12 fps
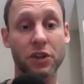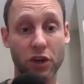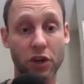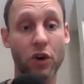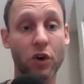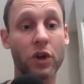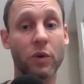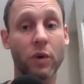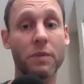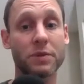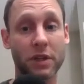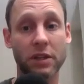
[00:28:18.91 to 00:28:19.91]
You can go to the
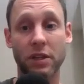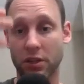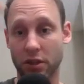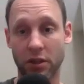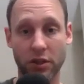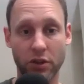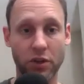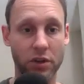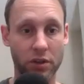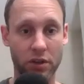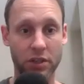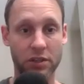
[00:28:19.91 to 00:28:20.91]
website. You
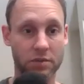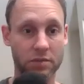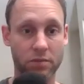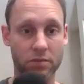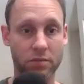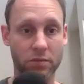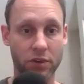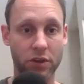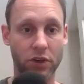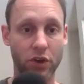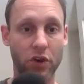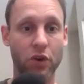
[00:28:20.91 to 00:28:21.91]
can
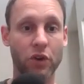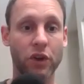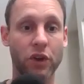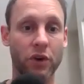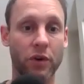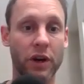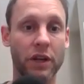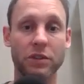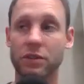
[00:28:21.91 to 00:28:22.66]
go to the URL.